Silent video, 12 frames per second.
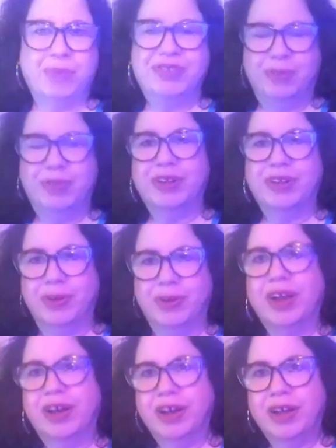have been going
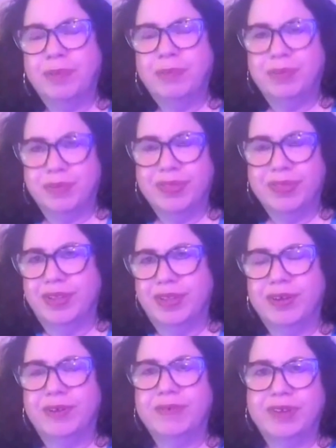up,
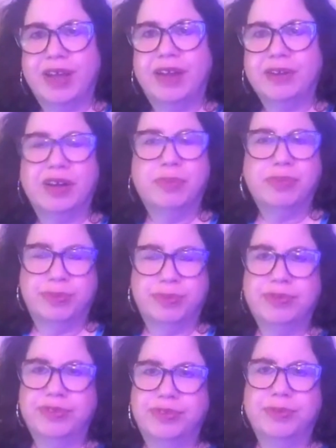they're not comparable
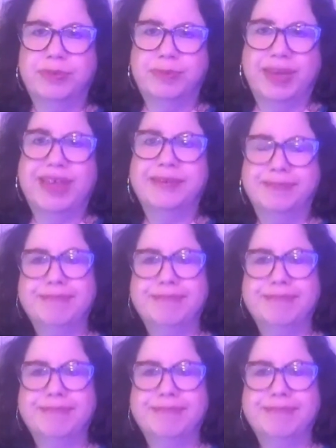to men.